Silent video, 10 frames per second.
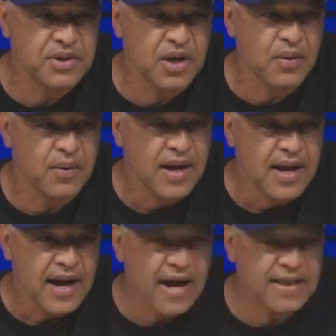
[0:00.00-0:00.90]
So
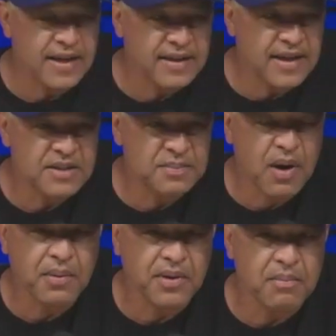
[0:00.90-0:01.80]
I think that's
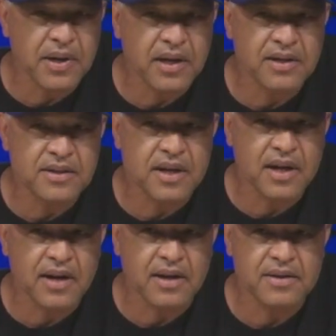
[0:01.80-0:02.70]
probably the biggest
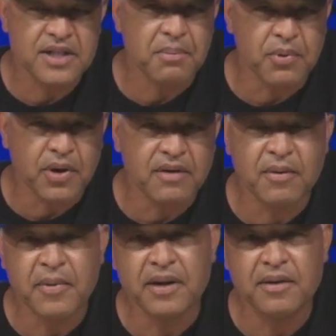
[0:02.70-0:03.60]
separator for me.